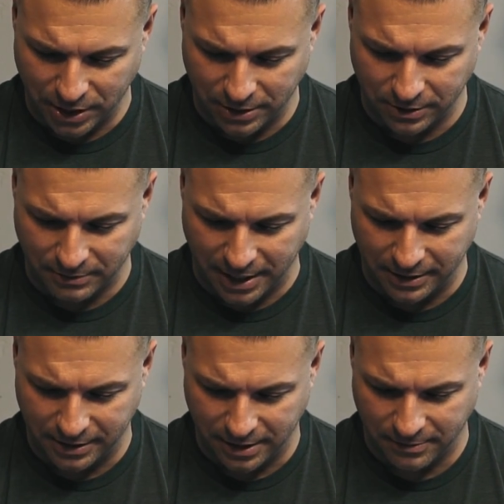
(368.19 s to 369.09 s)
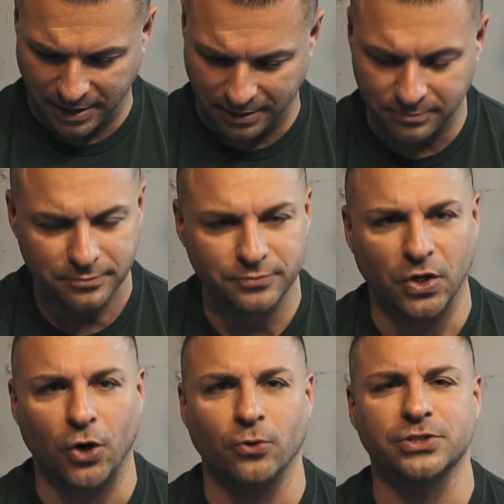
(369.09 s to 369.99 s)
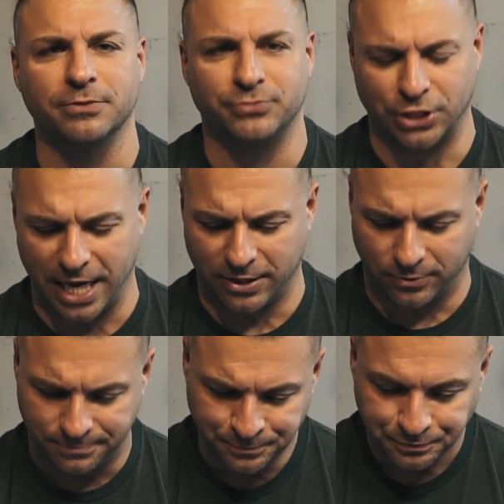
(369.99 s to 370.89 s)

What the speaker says: you know, on my wholesome channel.